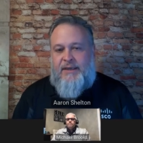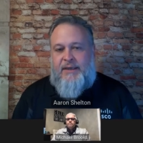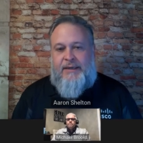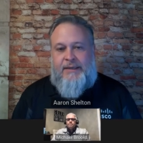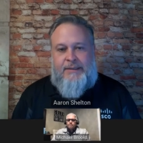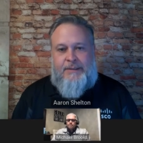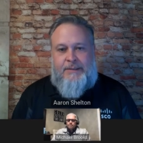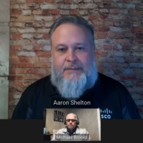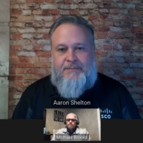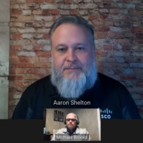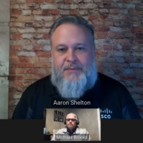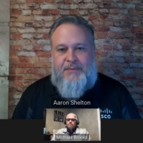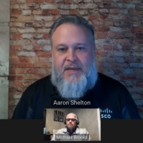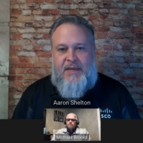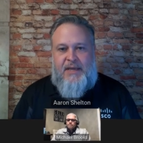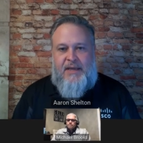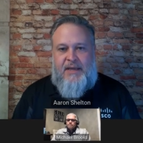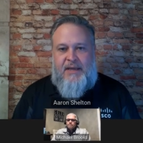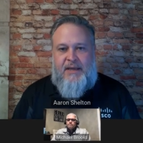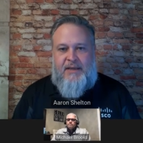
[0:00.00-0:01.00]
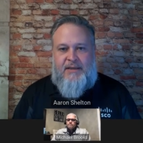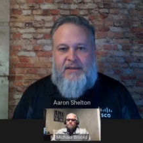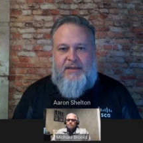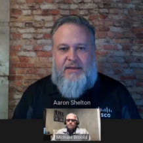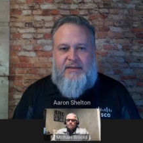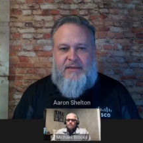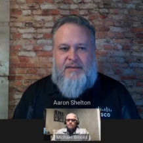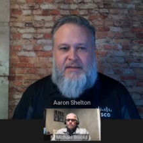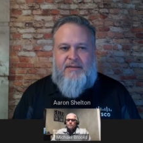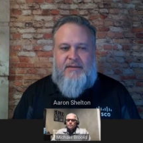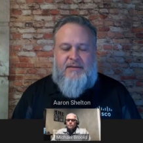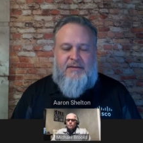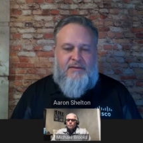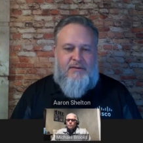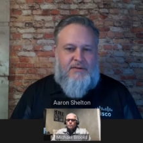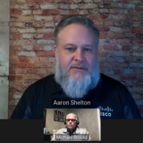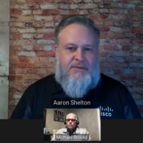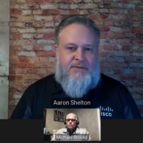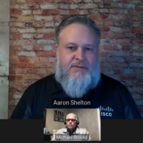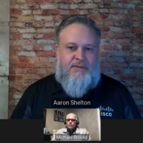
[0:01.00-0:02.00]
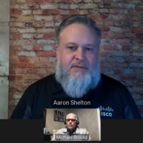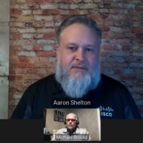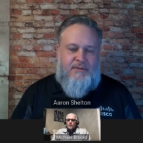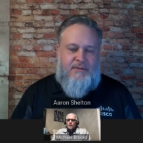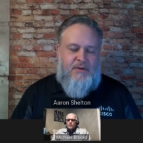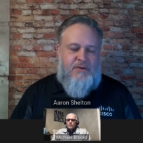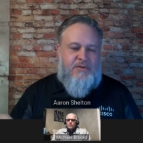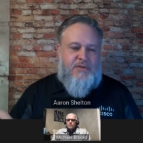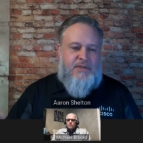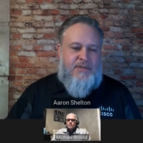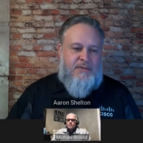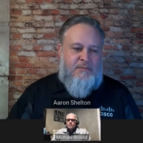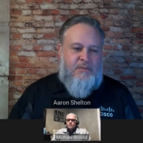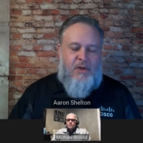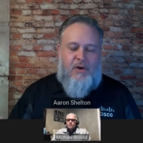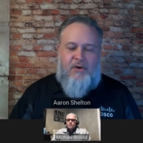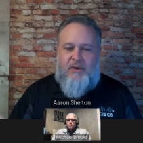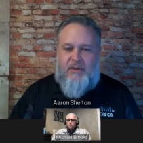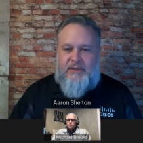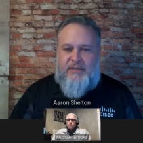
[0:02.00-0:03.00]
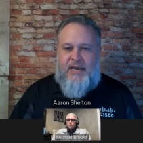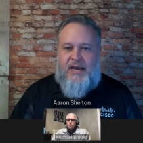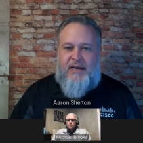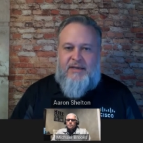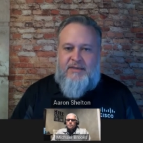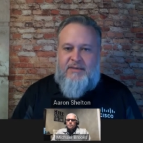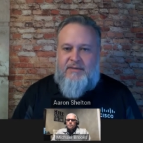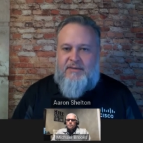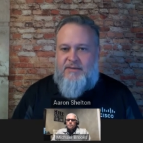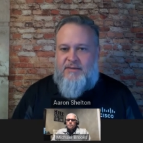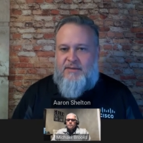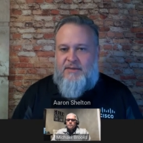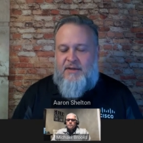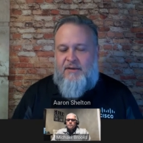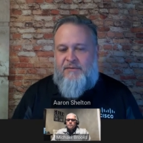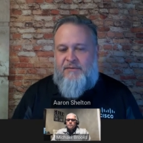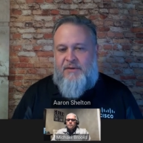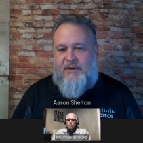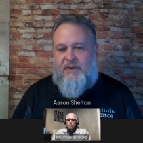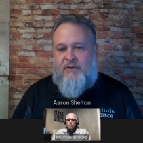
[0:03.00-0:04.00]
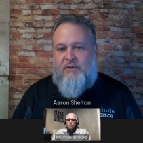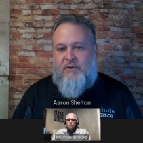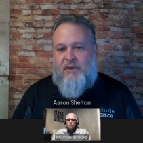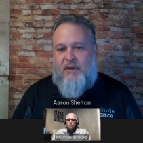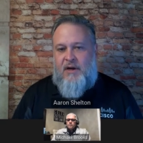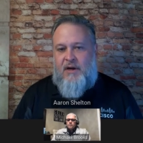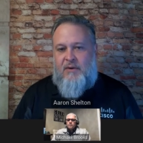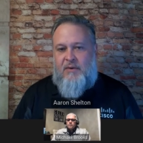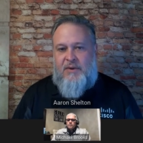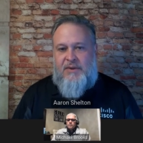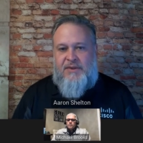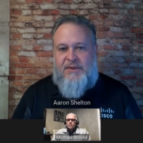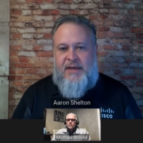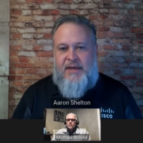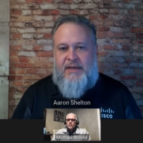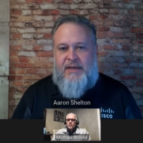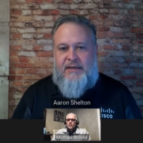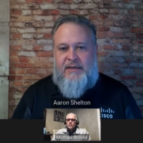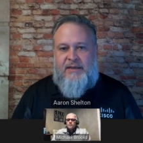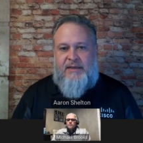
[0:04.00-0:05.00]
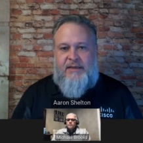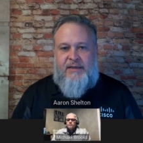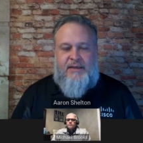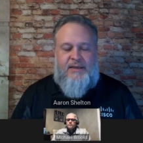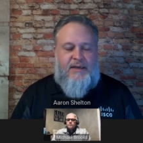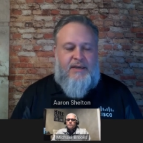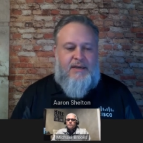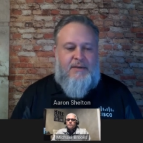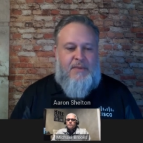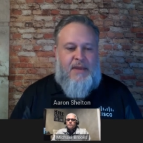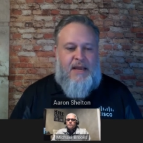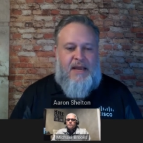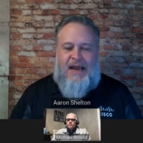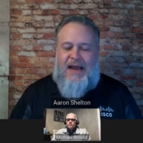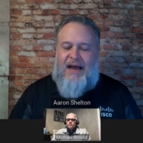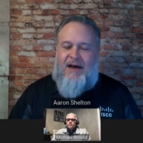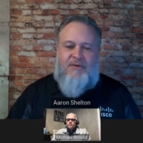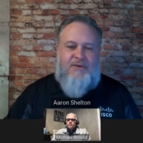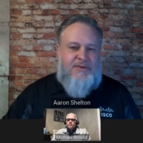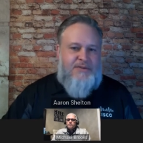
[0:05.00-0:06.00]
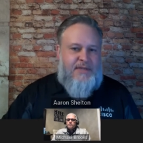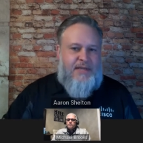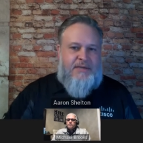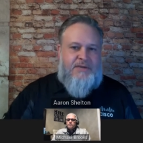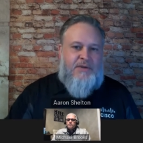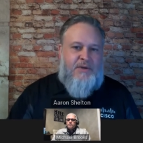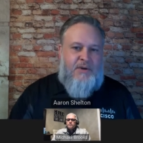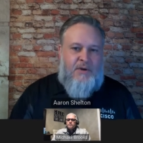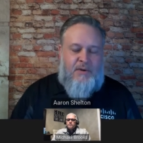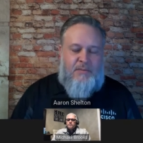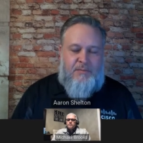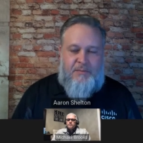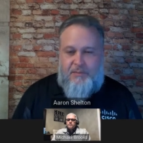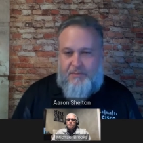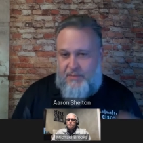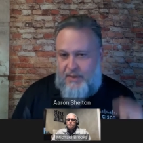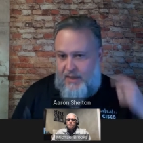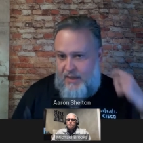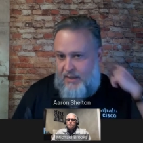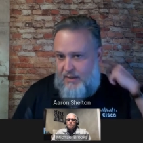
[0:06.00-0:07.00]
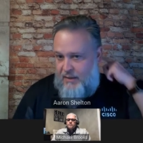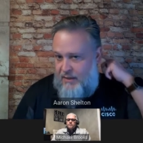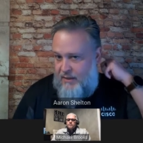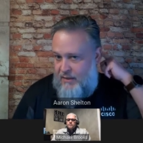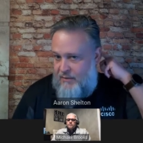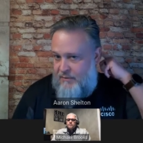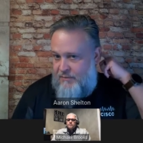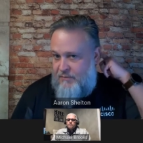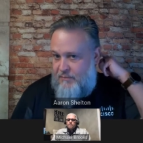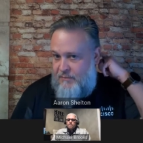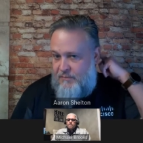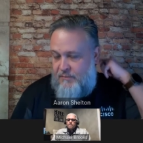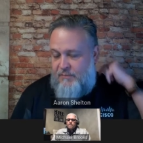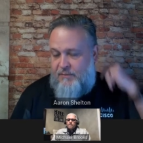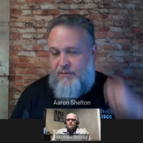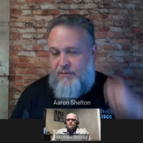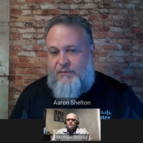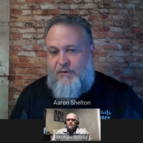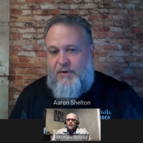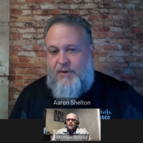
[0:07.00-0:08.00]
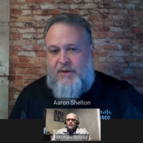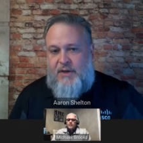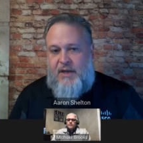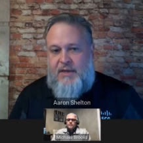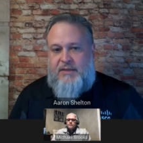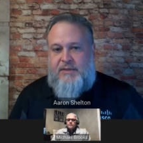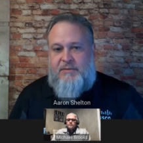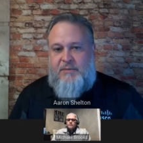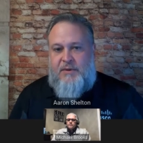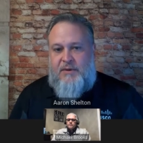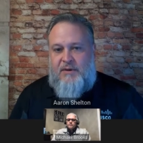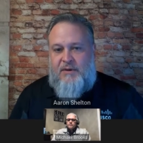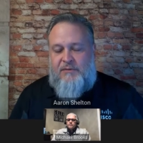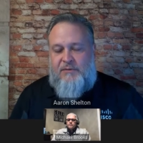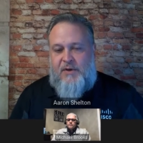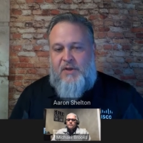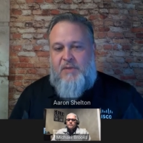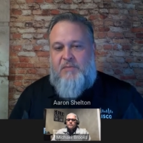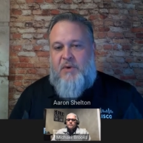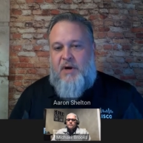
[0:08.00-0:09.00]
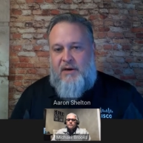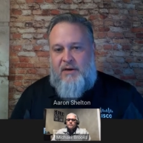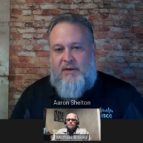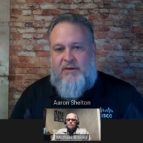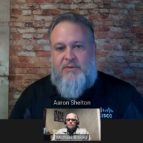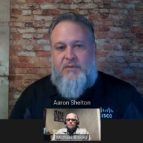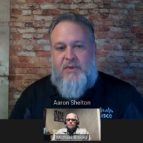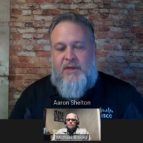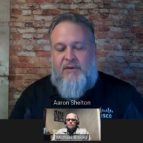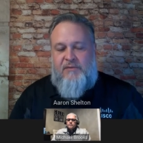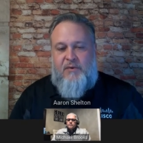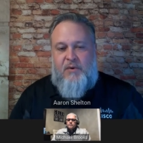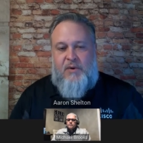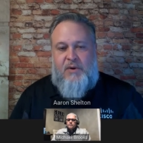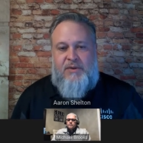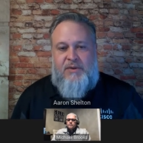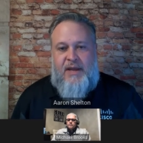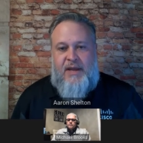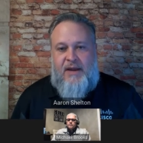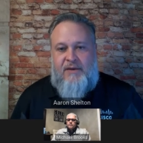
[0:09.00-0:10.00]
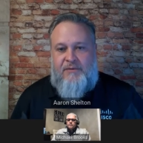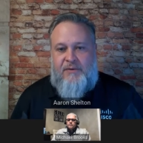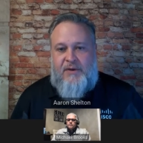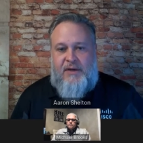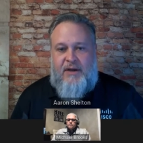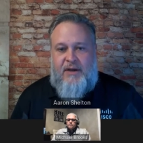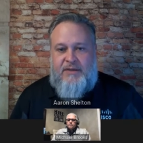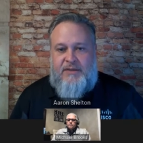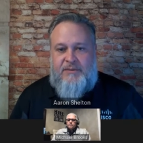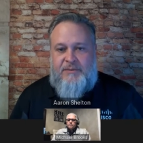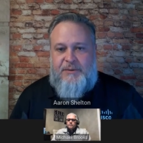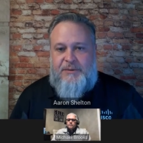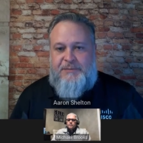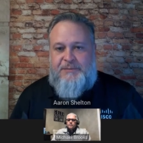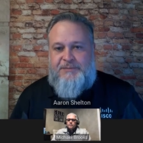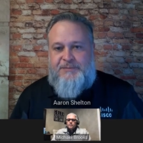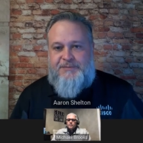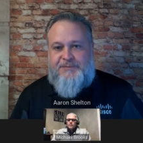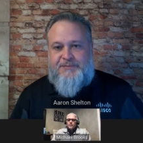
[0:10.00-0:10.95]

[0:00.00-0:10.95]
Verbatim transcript: Um, and the, there's usually some local taxes and stuff that go along with that. Um, how does that show up uh, for the customer or for the partners when they've ordered that for a customer?